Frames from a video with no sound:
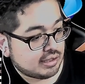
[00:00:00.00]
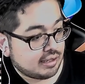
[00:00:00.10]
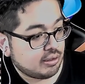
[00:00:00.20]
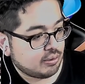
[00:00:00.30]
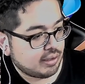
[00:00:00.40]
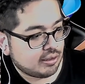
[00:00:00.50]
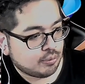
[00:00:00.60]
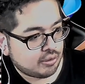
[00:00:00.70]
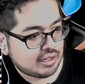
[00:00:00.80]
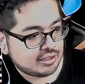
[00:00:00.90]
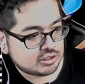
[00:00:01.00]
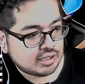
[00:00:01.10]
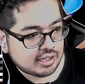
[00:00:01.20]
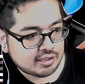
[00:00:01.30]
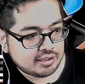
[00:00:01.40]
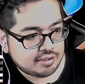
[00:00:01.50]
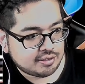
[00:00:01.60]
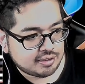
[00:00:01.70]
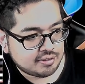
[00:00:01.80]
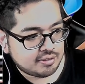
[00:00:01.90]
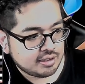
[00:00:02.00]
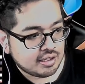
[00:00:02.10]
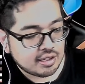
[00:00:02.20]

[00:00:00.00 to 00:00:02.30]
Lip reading: Yeah, I know. We're actually analyzing this.